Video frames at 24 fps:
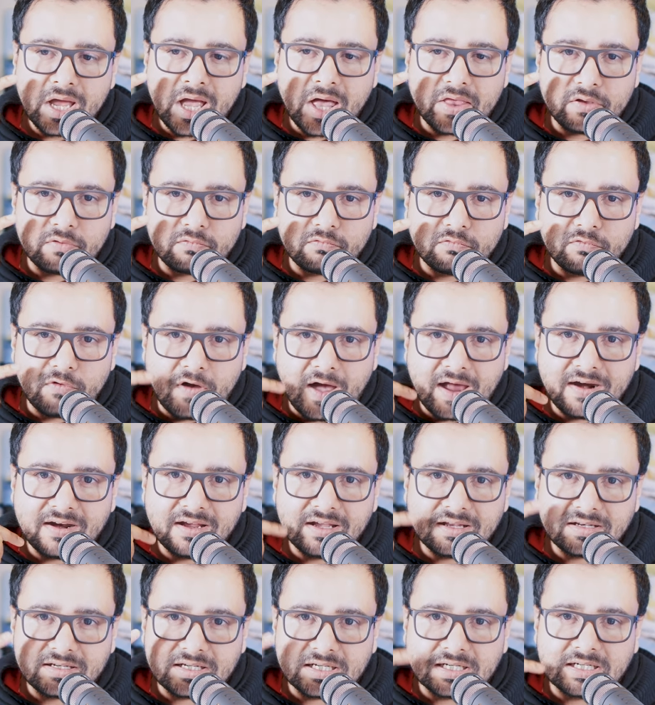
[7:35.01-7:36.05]
and then
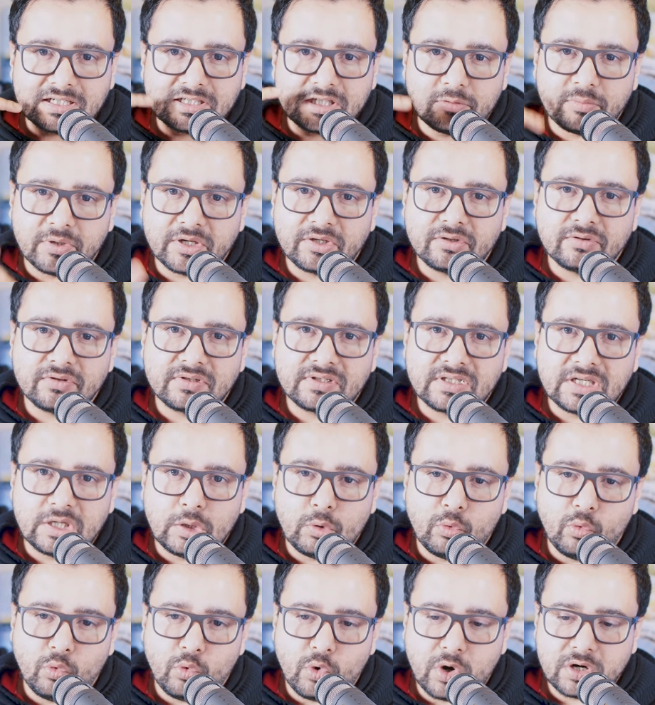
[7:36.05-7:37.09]
vary it a little bit to
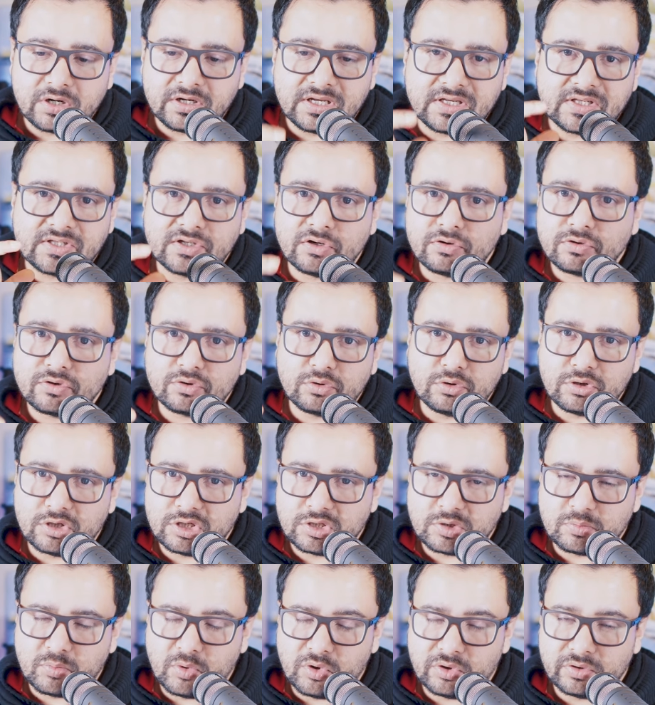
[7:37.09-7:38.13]
see what is your
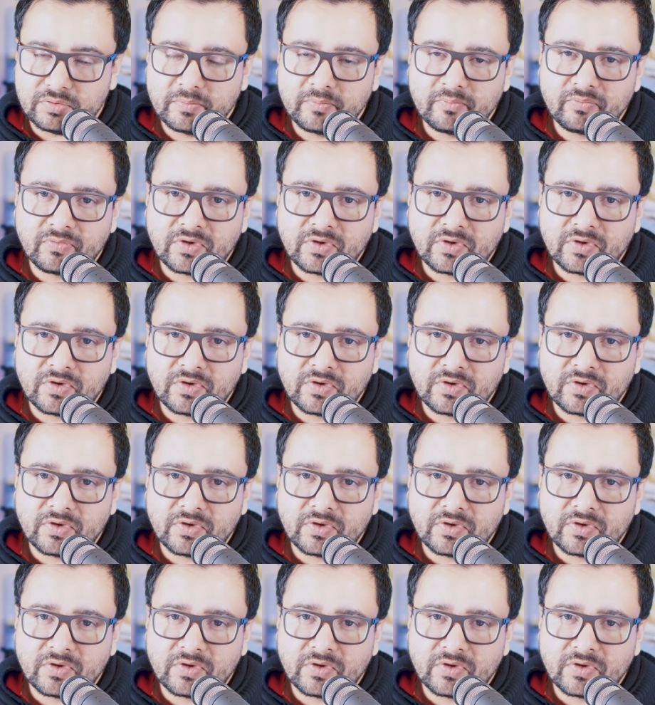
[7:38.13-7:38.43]
sweetest spot